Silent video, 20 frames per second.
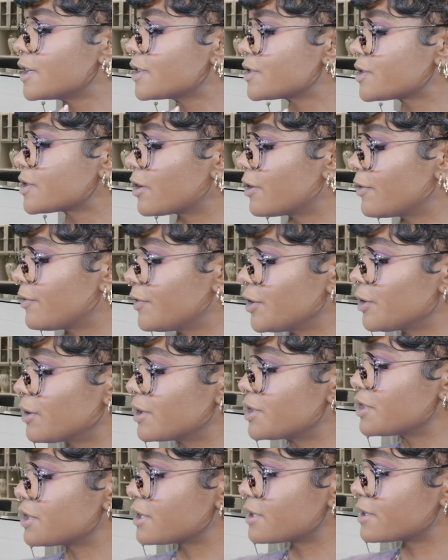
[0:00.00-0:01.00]
So if you
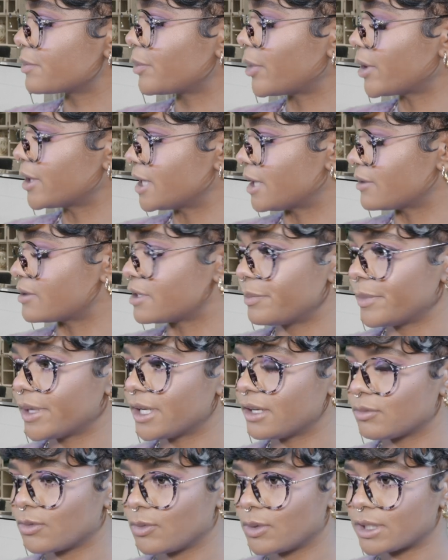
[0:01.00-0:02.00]
could just point out to me
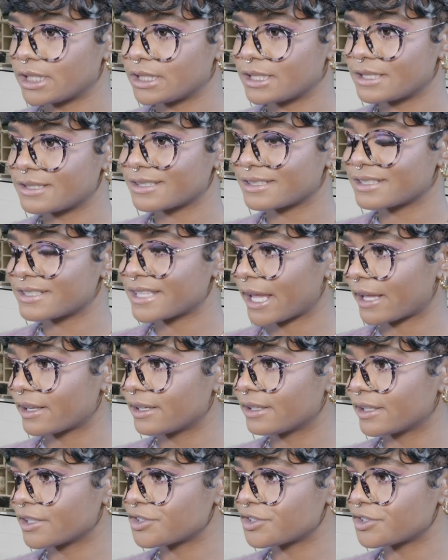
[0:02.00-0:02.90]
what it is exactly